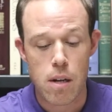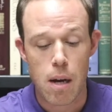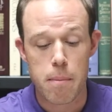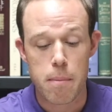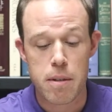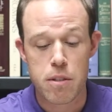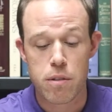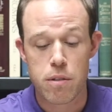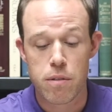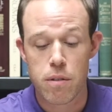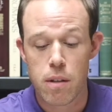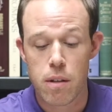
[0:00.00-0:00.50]

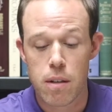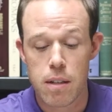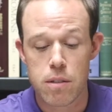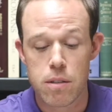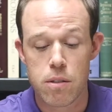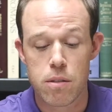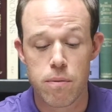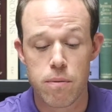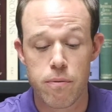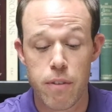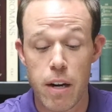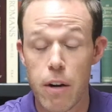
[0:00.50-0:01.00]

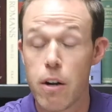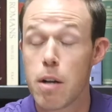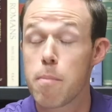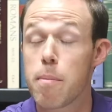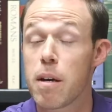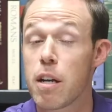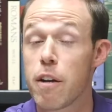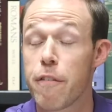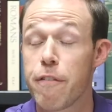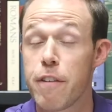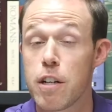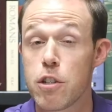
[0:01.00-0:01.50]
It's very
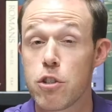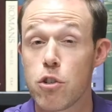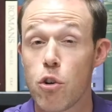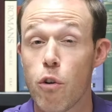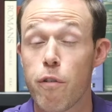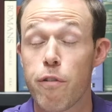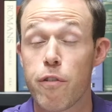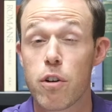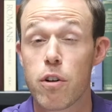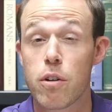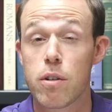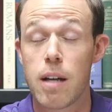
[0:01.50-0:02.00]

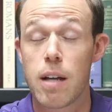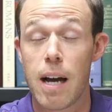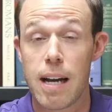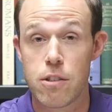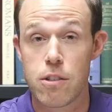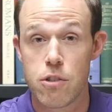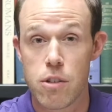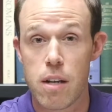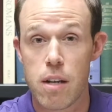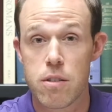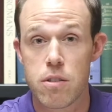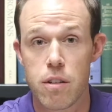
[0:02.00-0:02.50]
beneficial for
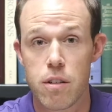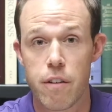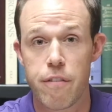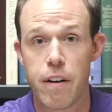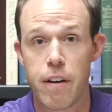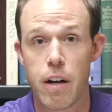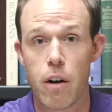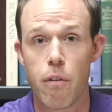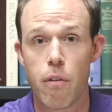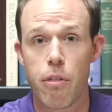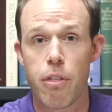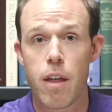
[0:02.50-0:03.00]
digestive
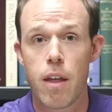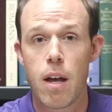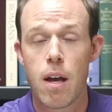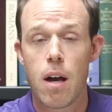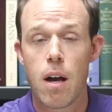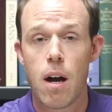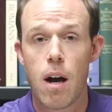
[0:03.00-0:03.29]
health.